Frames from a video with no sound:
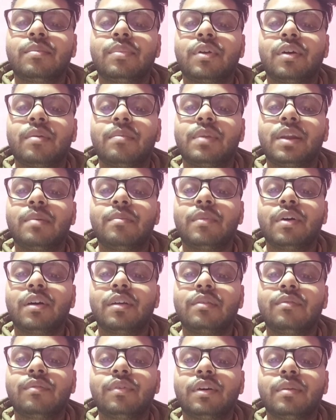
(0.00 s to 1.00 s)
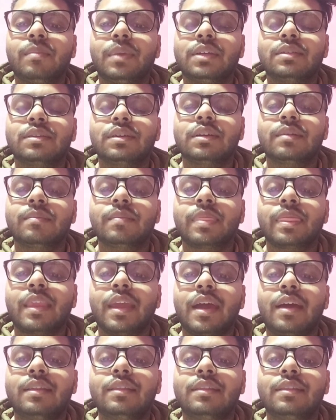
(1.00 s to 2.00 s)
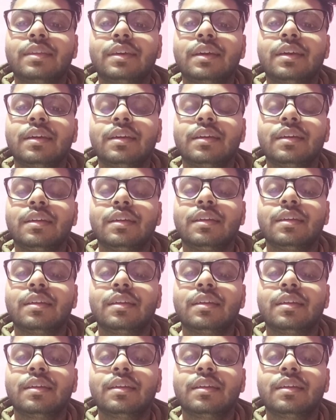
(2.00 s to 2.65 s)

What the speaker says: problem or information and they